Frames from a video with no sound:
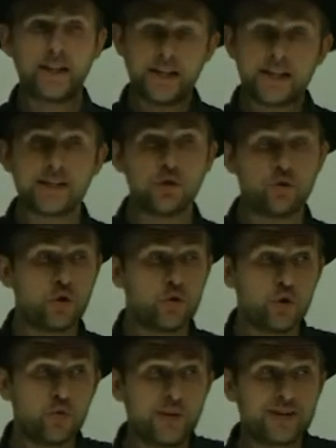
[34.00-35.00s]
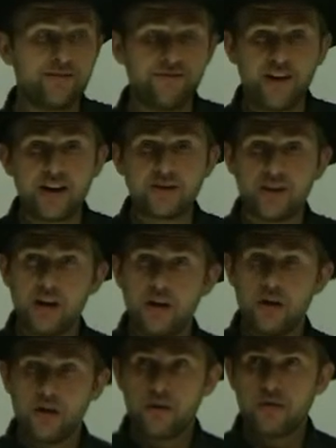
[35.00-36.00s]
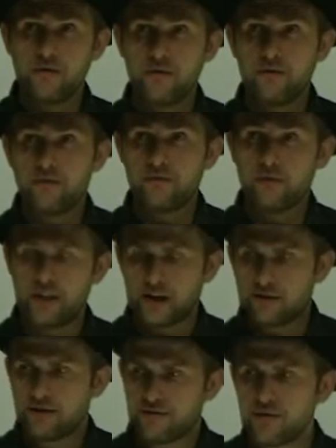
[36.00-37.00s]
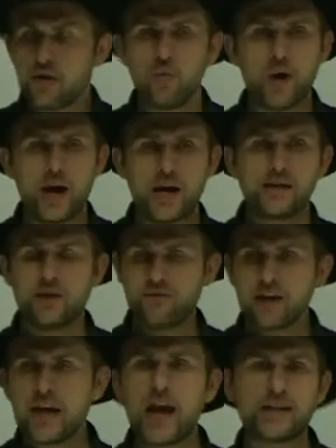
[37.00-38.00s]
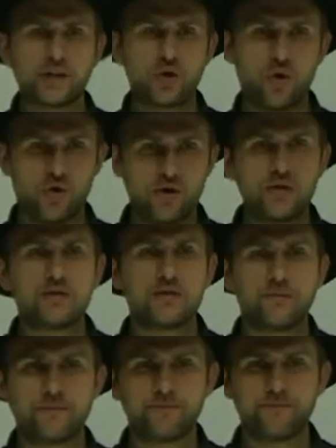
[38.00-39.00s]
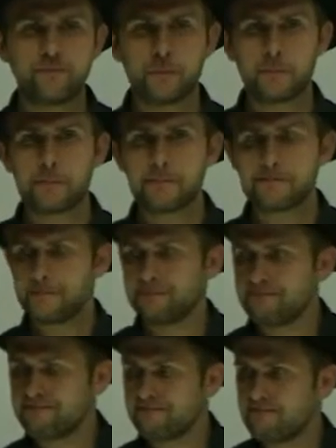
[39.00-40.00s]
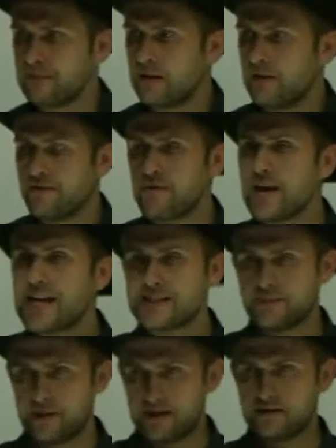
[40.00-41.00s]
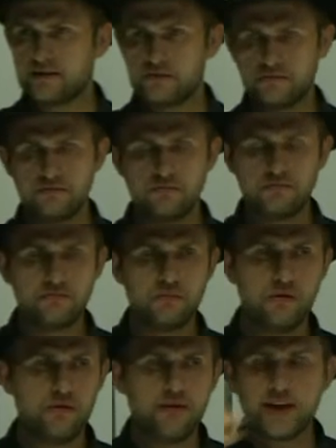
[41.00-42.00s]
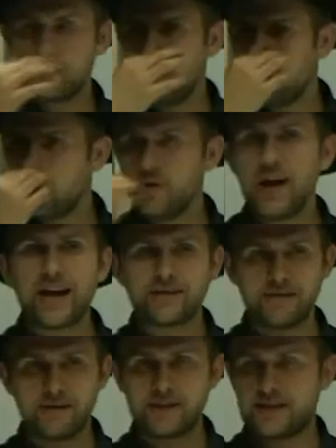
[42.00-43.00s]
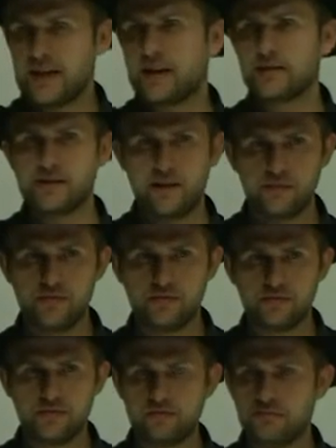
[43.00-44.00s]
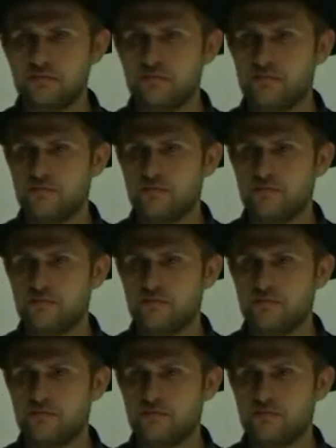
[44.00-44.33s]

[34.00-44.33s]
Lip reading: Or at least you must find like 3 ways, 3 categories, 3 aspects that will unite these 10 examples.